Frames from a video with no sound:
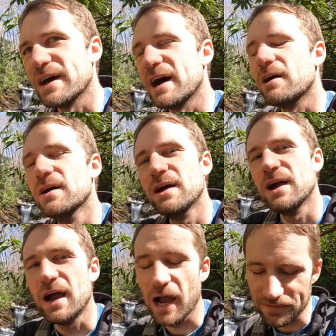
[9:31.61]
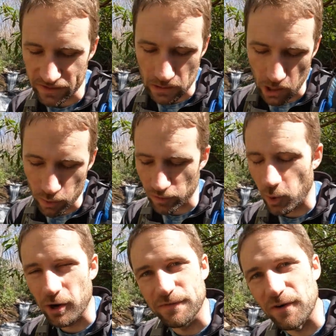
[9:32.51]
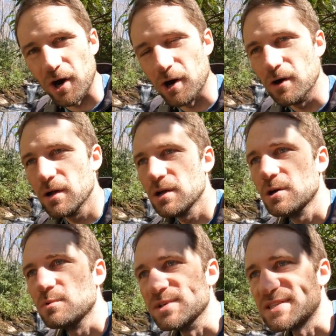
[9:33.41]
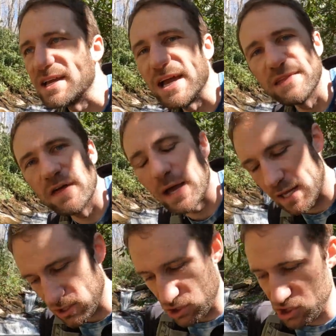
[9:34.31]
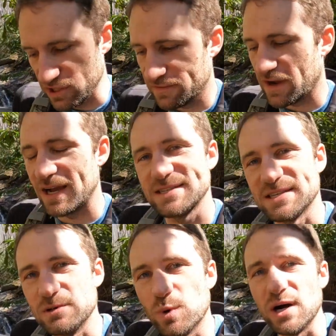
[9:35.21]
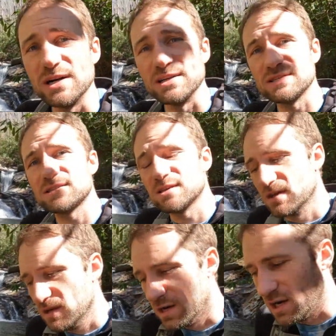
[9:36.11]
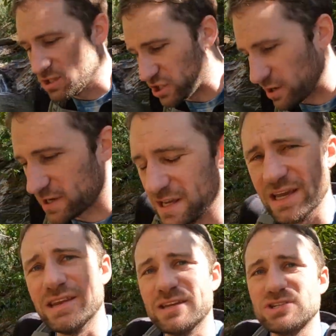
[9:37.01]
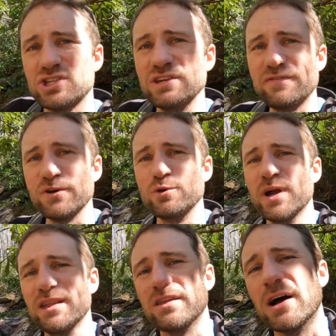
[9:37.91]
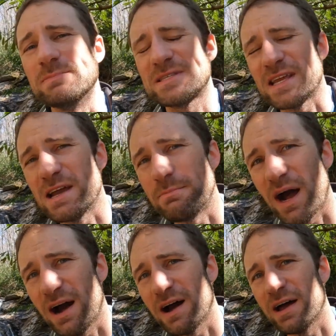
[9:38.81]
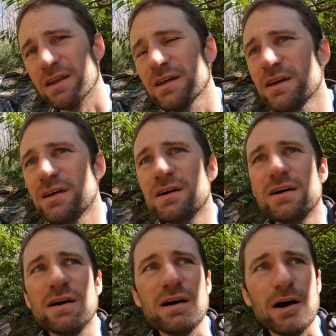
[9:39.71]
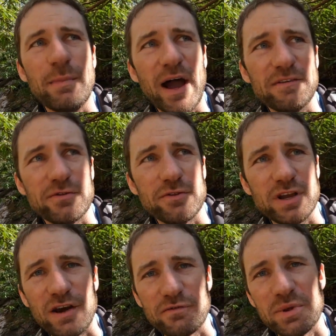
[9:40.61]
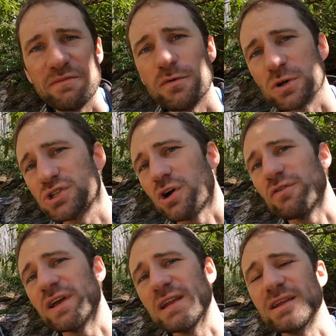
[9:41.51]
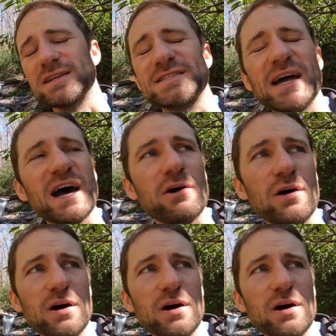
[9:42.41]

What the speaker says: Now, at the lower waterfall, we said that Chief Kiesee was a Cherokee Indian chief who ended up staying behind after the government forced all the Indians out